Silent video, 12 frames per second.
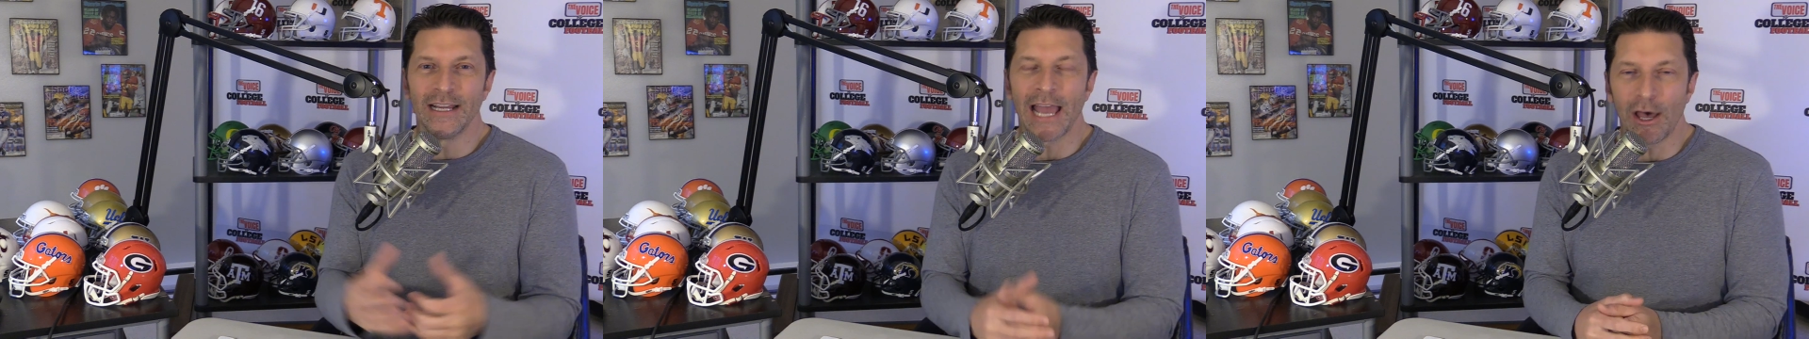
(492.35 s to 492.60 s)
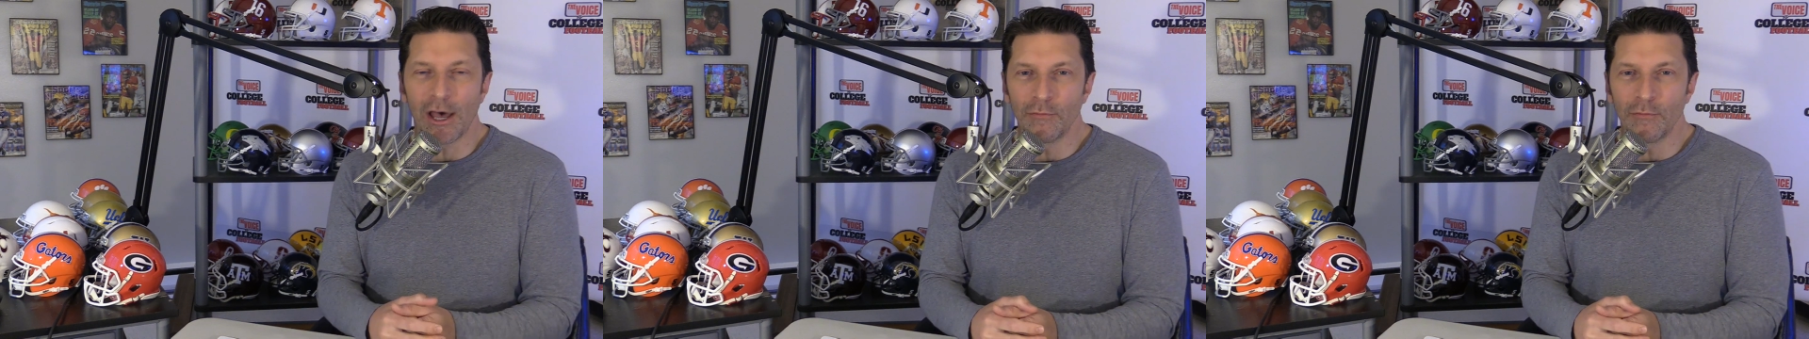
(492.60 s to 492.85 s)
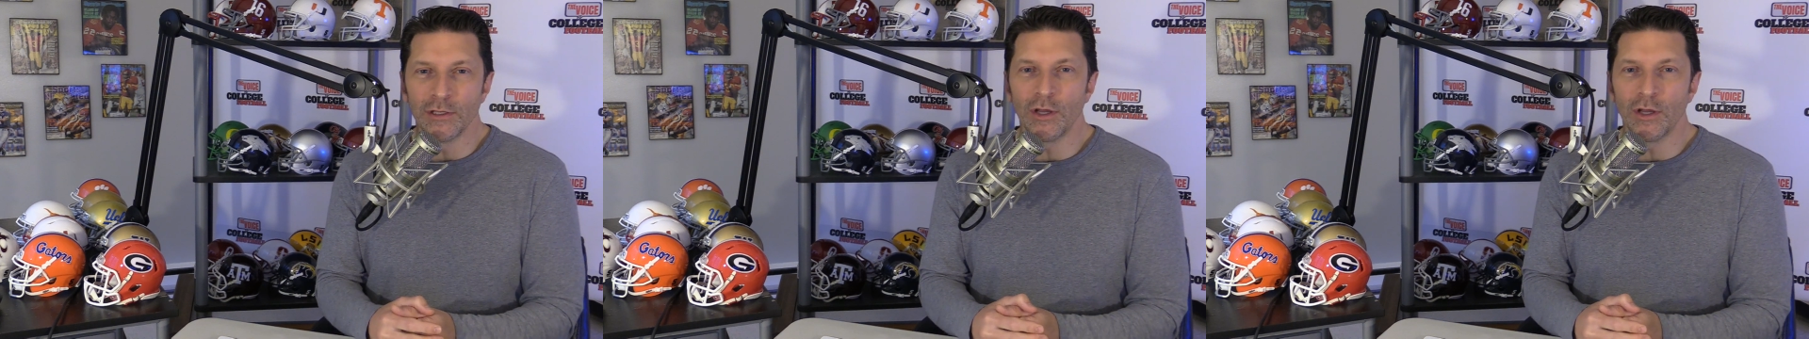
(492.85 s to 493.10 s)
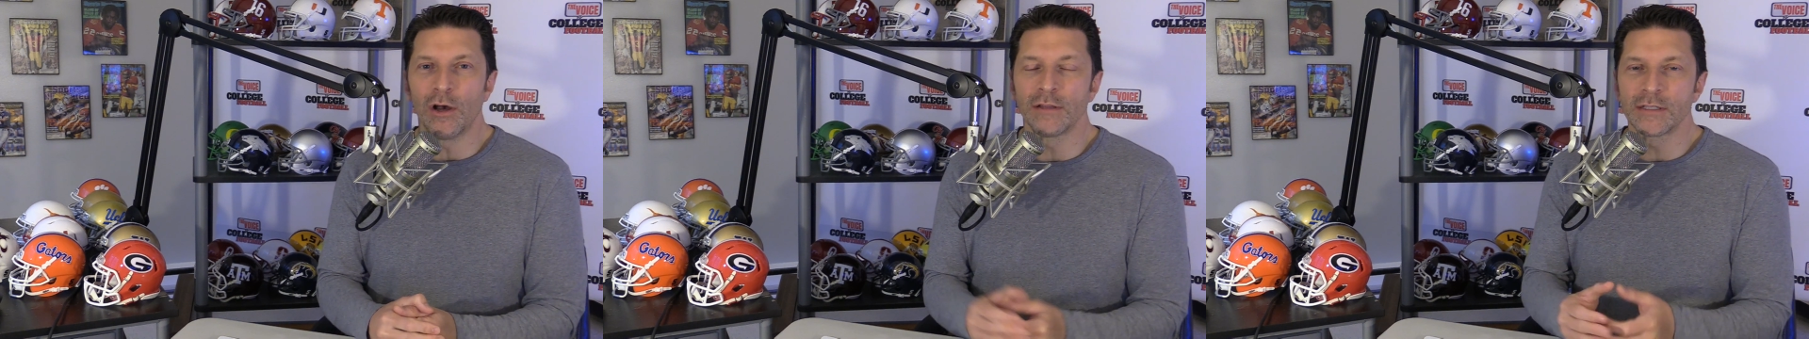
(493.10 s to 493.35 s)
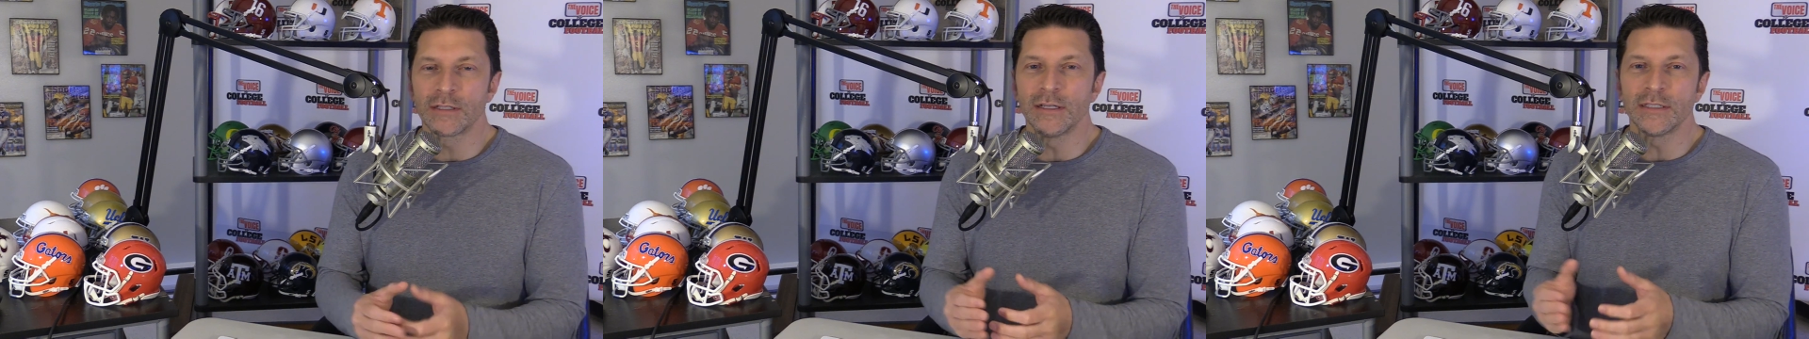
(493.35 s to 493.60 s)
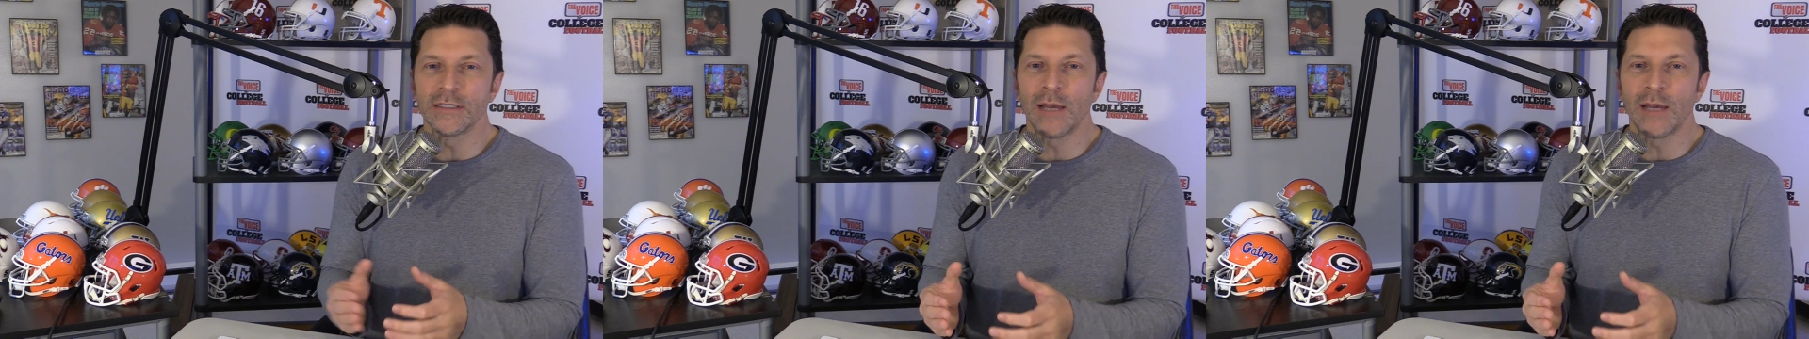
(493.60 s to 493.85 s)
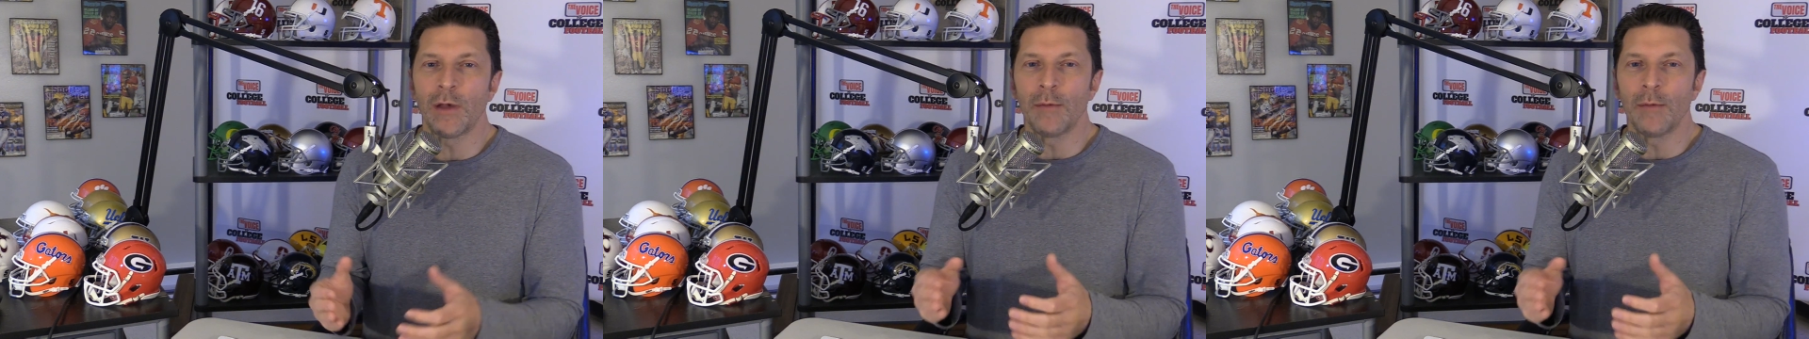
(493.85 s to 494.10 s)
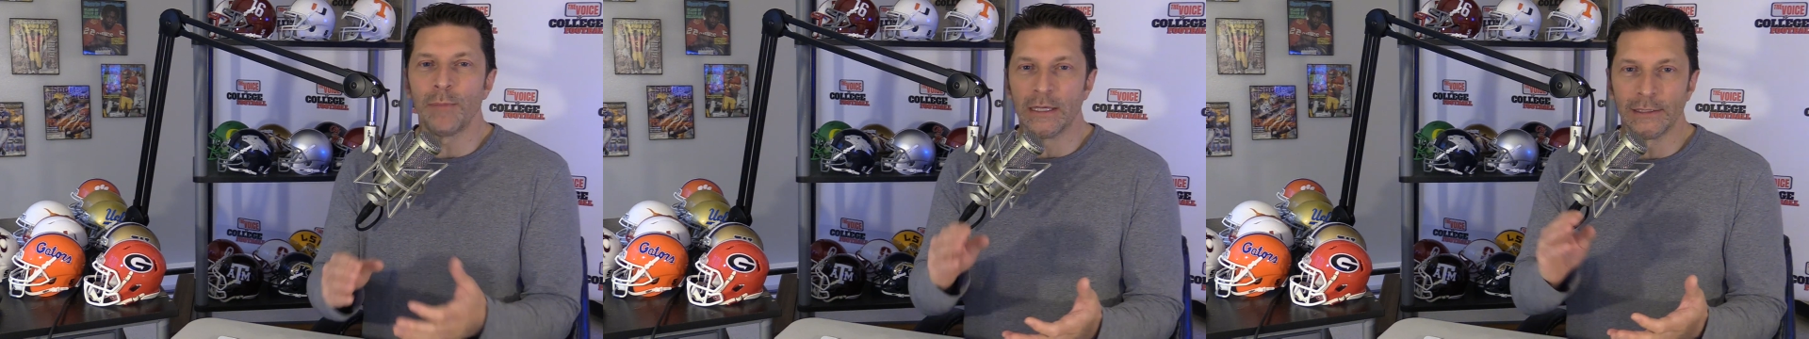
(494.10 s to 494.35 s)
alpha dog, that's going to step up,
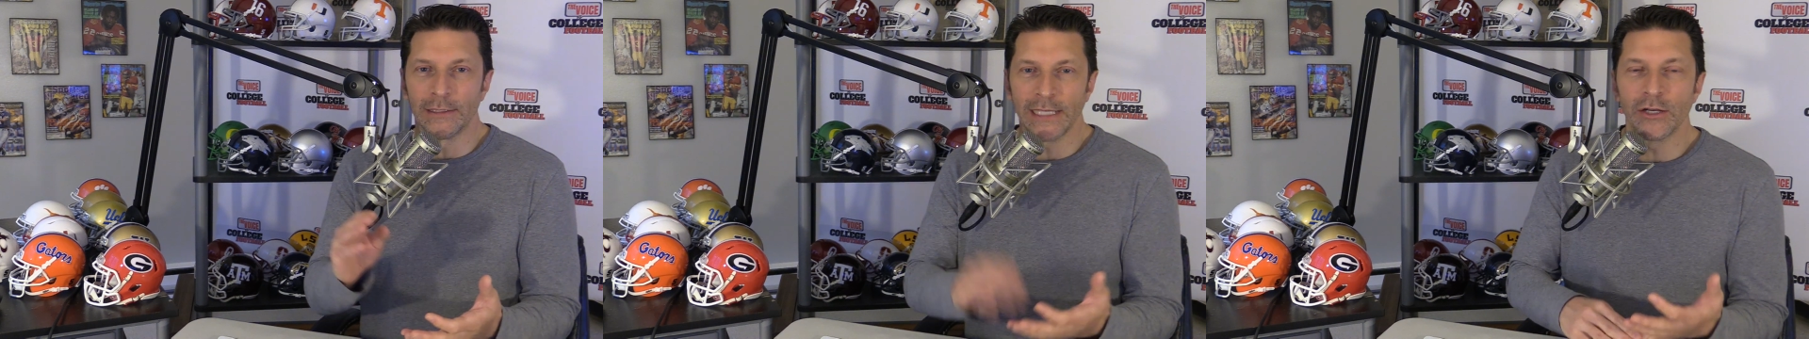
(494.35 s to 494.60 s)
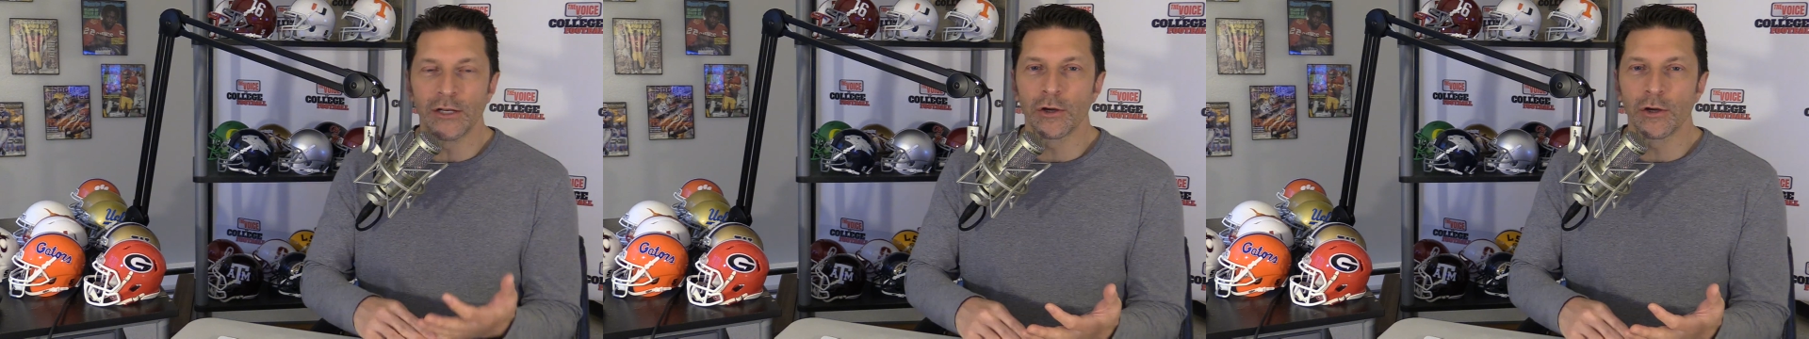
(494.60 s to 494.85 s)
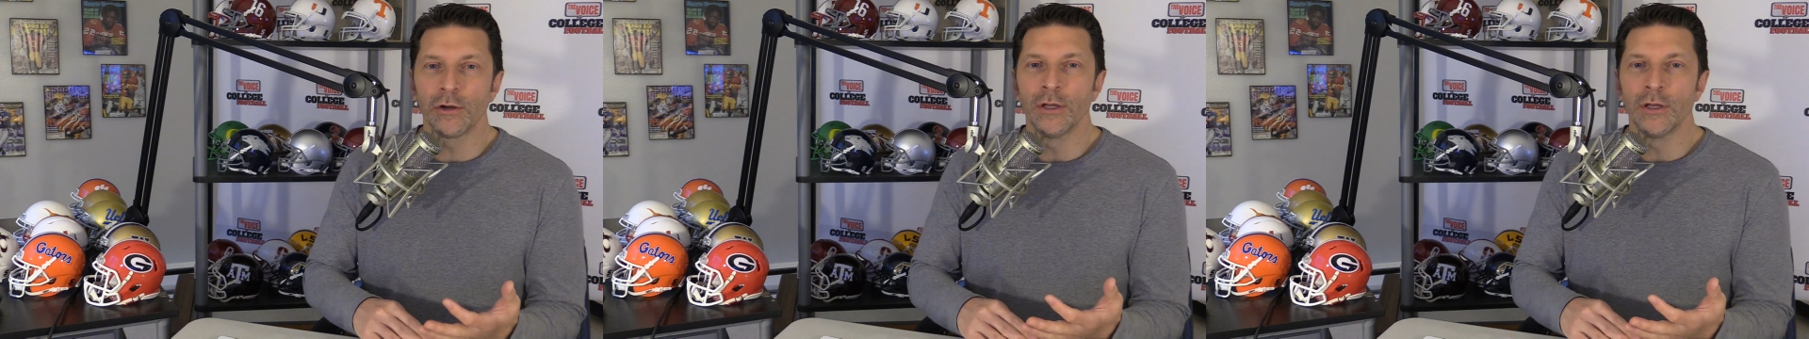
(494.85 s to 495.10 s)
be a leader,